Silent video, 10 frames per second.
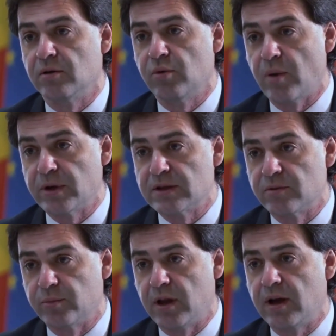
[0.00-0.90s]
weapon
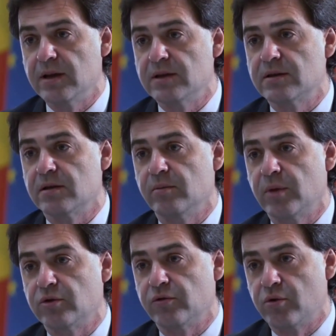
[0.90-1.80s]
supplies,
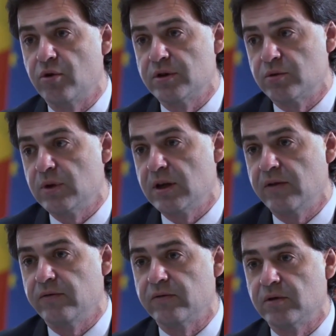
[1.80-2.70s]
but of course we
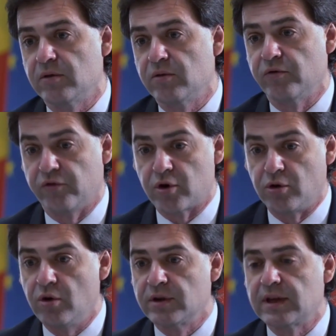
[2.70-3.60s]
have, for
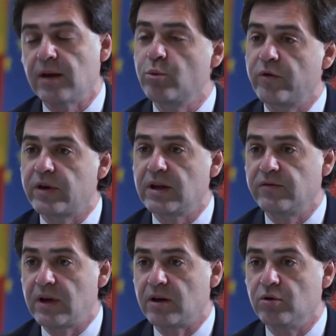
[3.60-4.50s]
a long time, we've
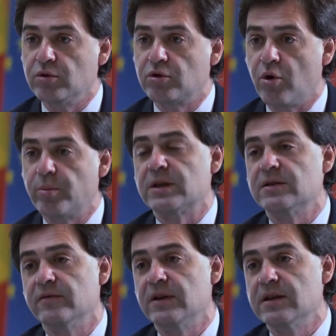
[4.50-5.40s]
had very good
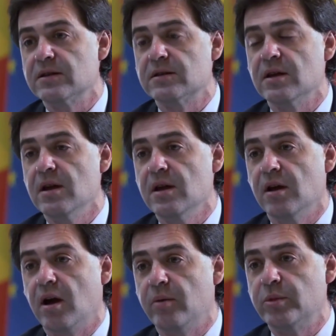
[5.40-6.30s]
cooperative links
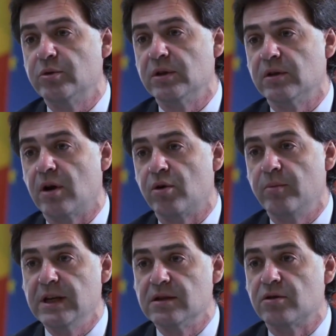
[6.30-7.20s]
between
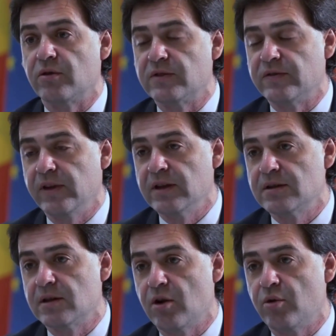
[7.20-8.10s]
our Ministry of
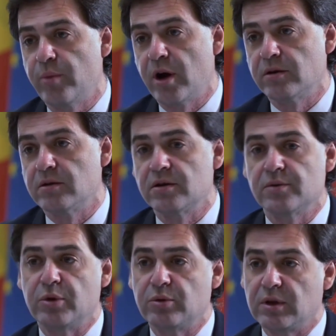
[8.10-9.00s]
Defense and our
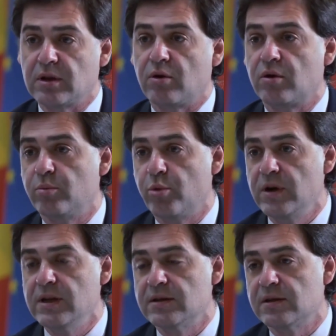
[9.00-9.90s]
partners, between our
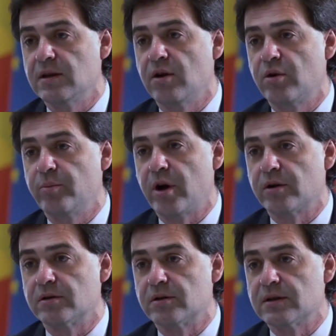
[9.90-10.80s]
police and our
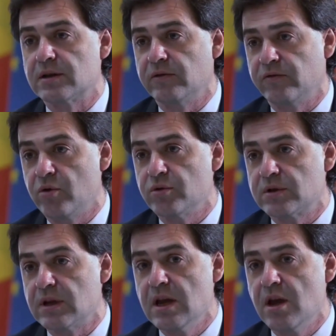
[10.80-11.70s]
partners, and
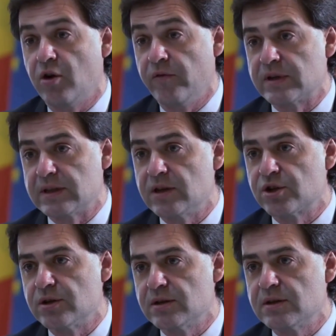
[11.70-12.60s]
those
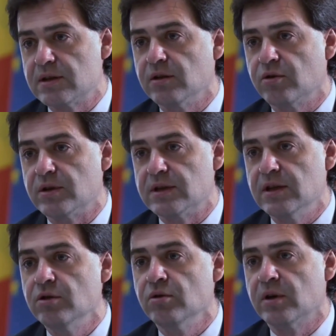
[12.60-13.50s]
conversations still
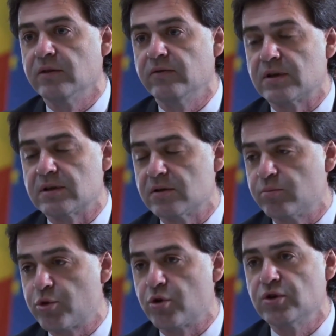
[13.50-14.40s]
continue, and
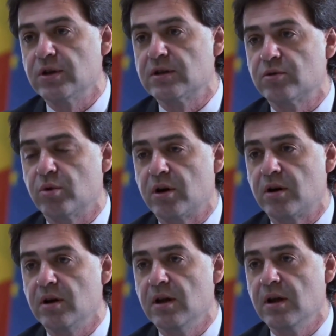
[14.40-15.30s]
there's projects
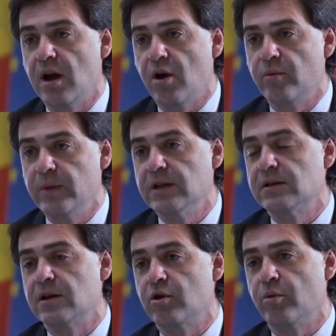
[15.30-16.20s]
where our
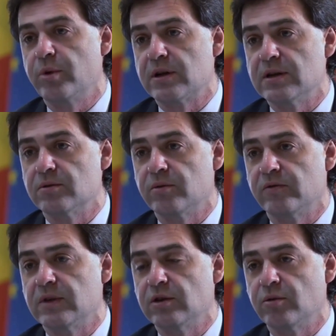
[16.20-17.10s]
military cooperates
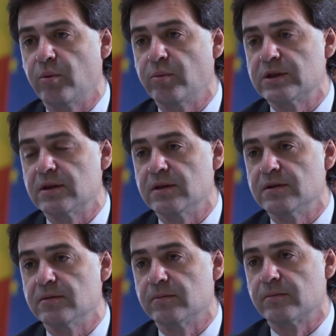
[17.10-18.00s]
with NATO member
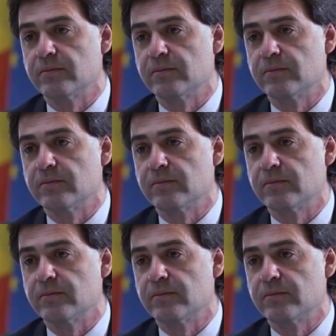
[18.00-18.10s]
states.